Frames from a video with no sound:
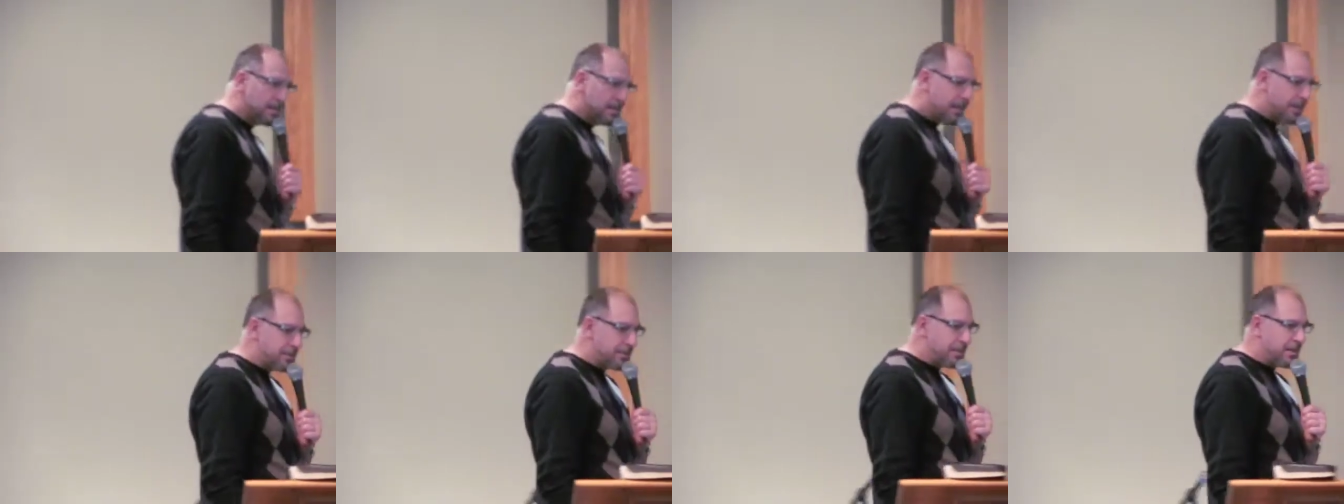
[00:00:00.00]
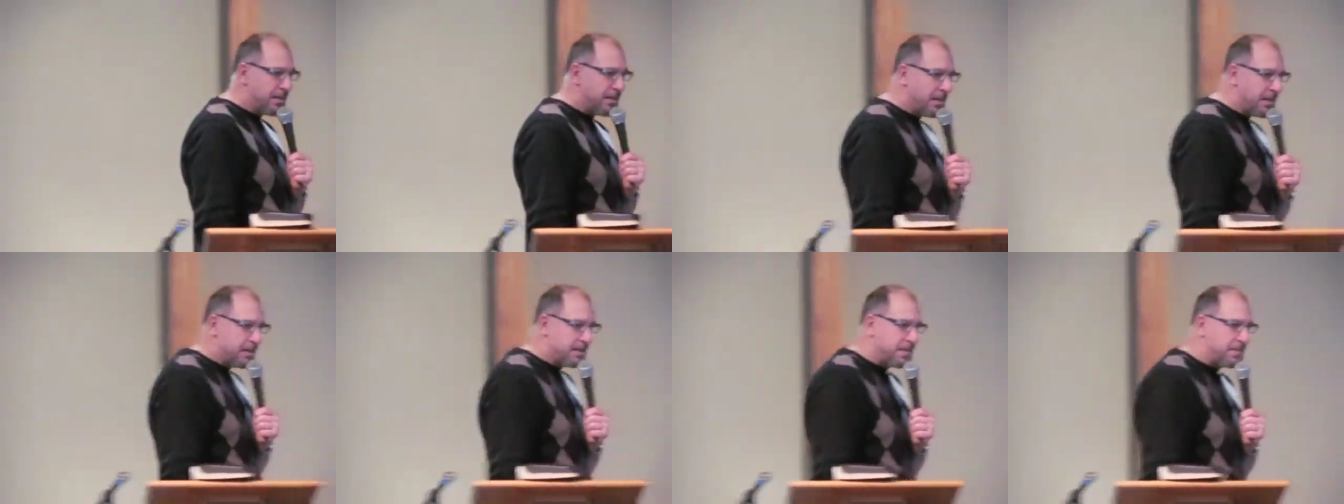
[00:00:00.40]
touching
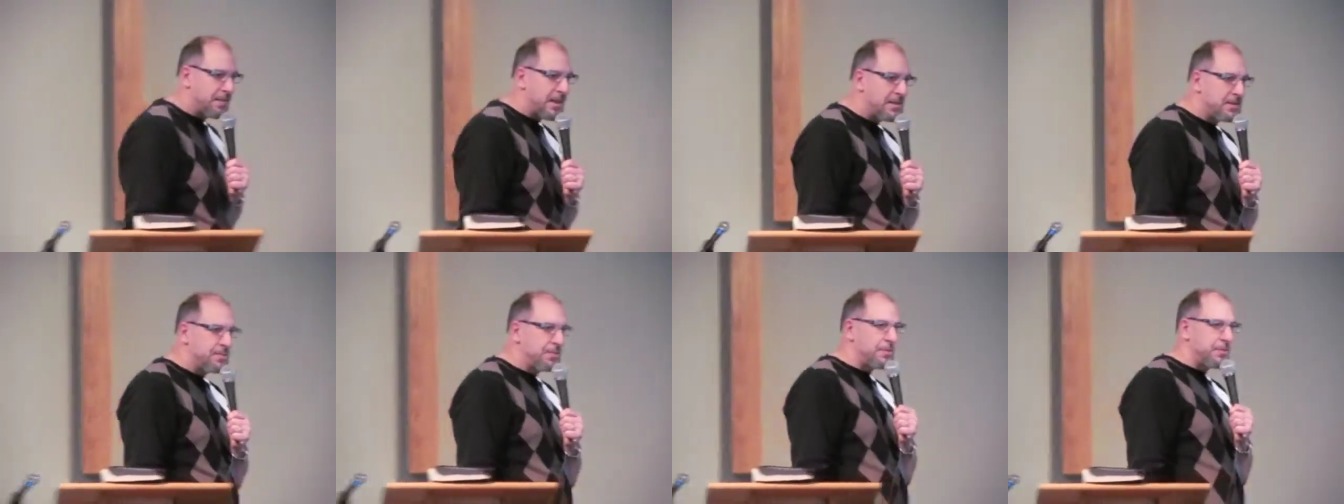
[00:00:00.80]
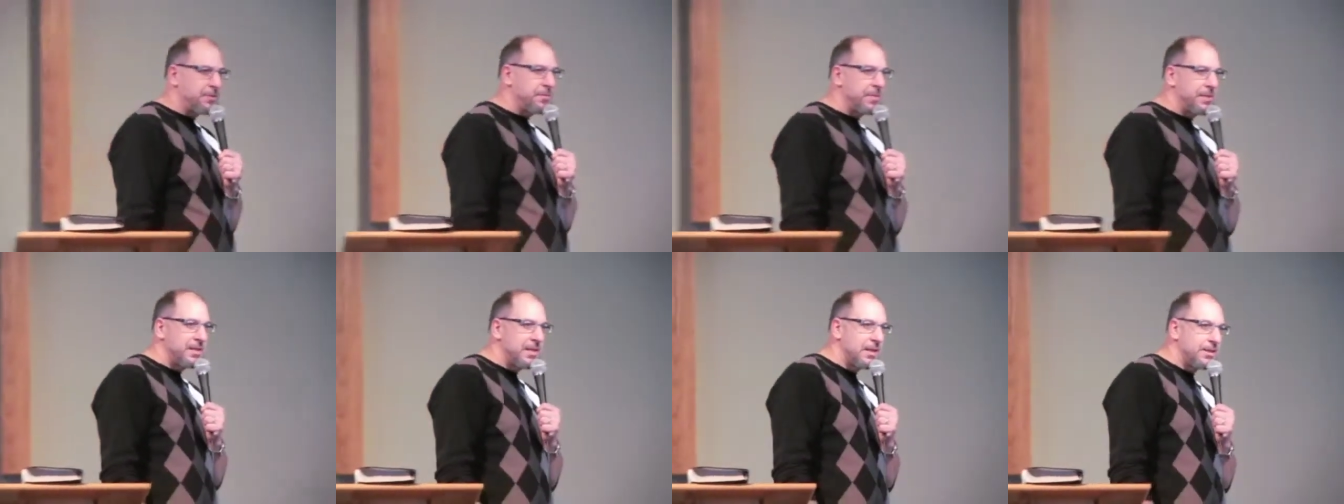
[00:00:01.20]
things I'm not supposed
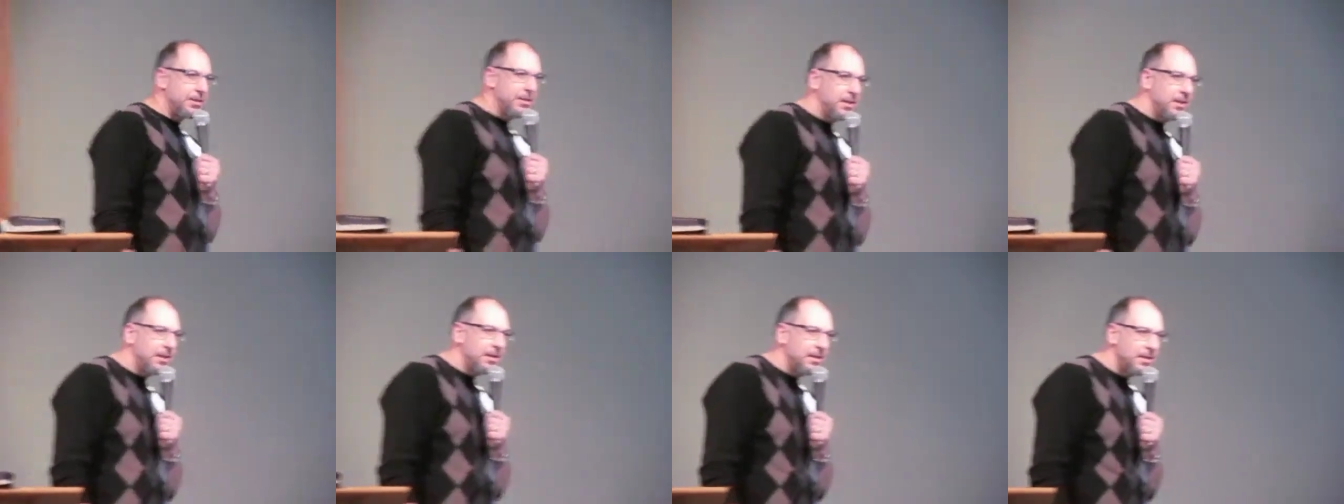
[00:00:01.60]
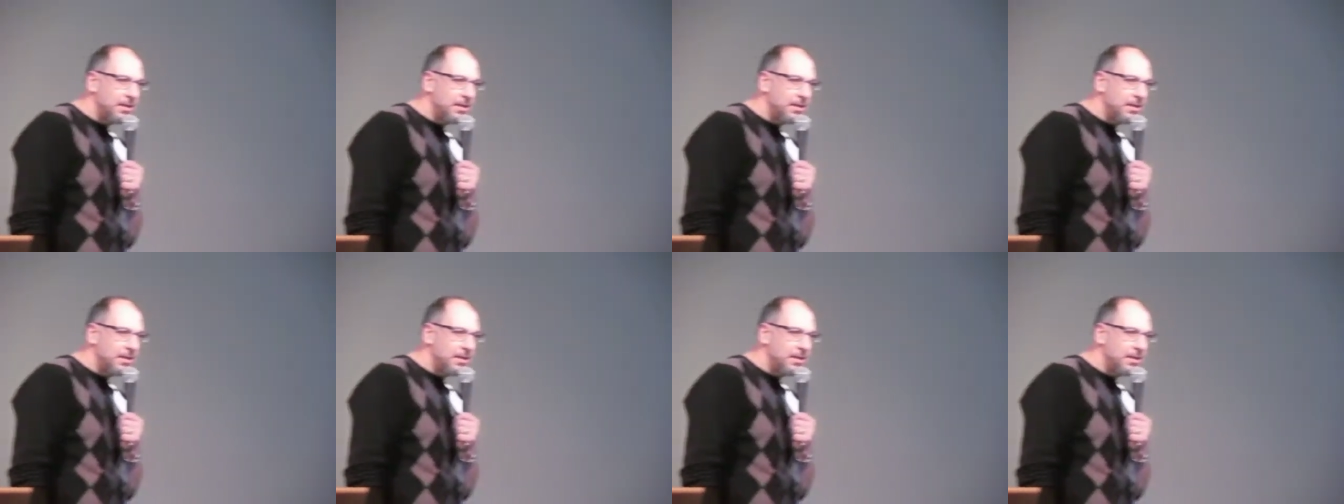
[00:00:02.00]
to be touching.